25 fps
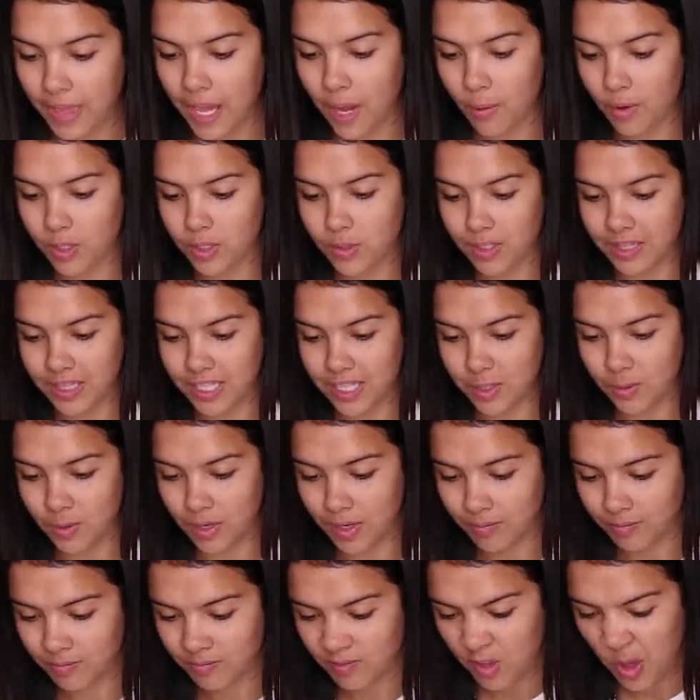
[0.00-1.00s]
Okay, we're doing this
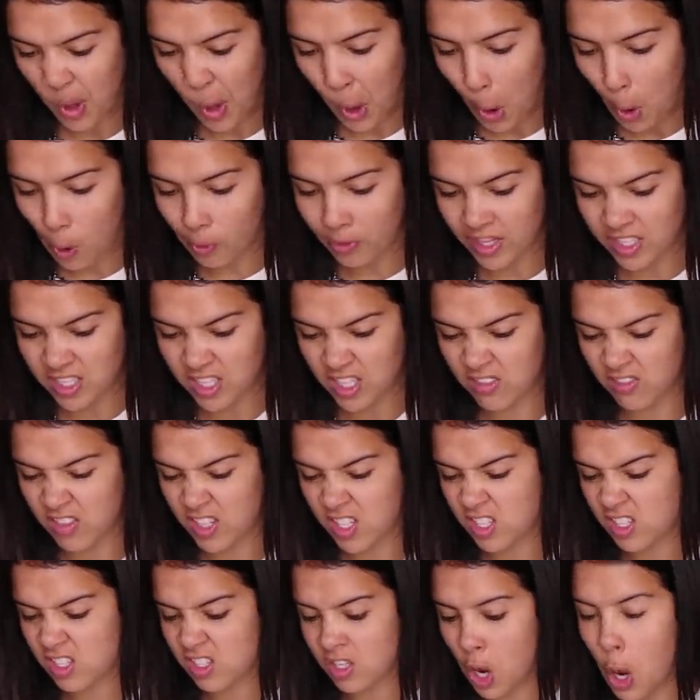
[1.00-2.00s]
one. Oh, that's gonna
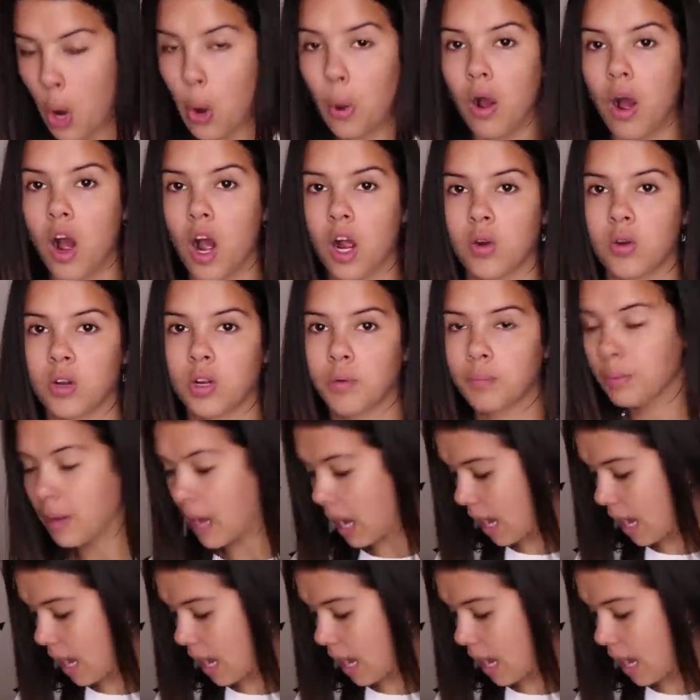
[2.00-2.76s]
be so awkward,